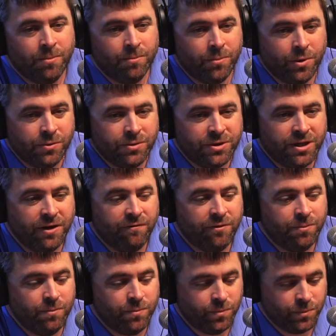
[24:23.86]
Most of
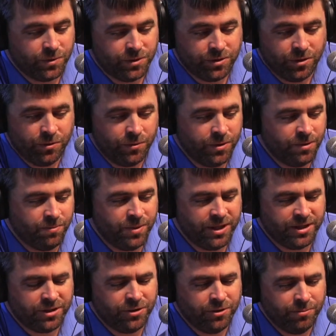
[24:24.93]
them, two
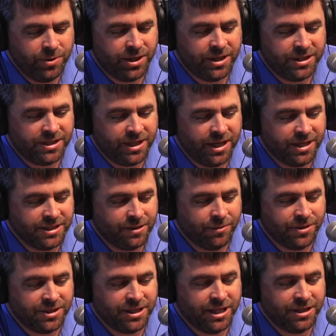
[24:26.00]
biggest things I
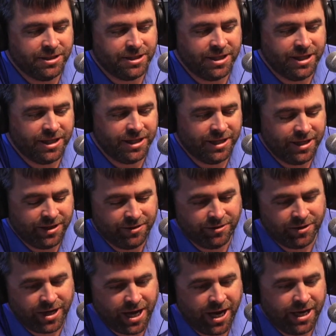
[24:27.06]
would see is
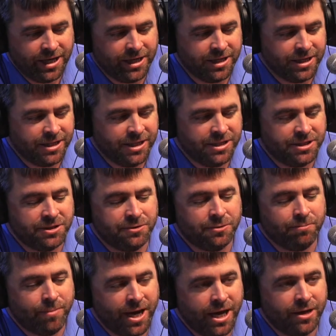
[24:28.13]
either adding an additional
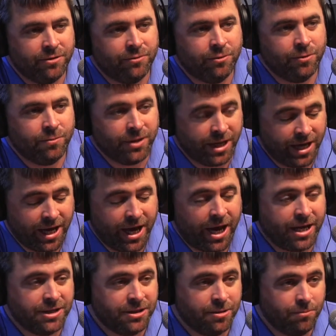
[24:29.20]
bathroom that
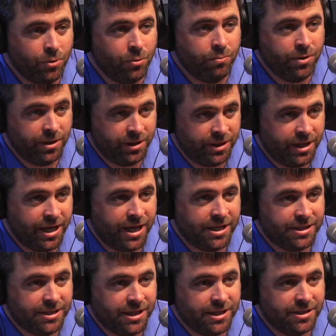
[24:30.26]
has the mobility
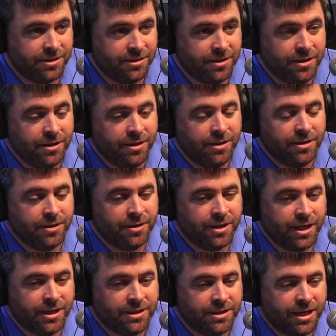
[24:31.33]
access
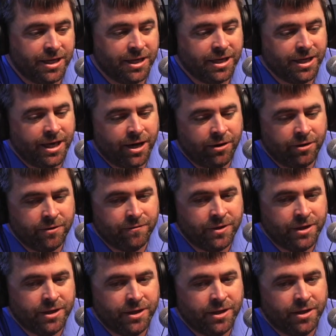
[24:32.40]
things taken care of,
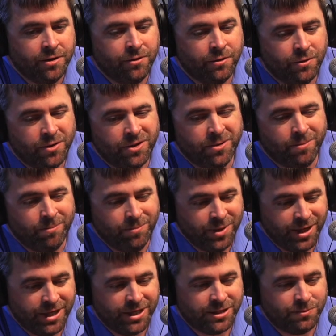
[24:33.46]
or the
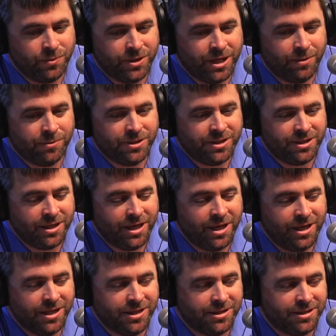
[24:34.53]
biggest one I would
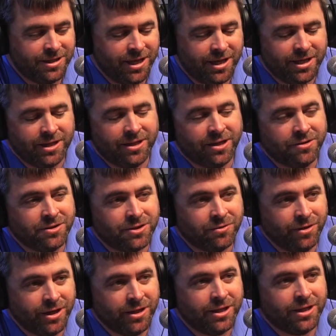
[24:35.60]
say is taking their
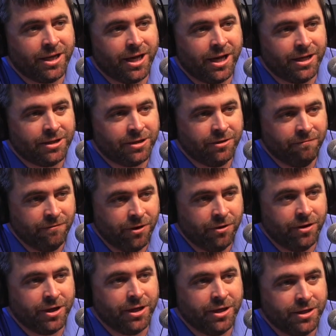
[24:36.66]
screen lanai,
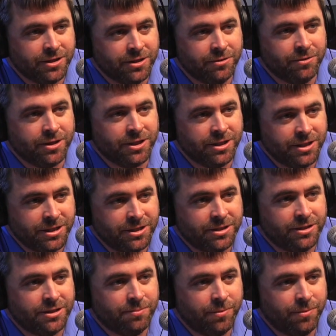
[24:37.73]
converting it into a conditioned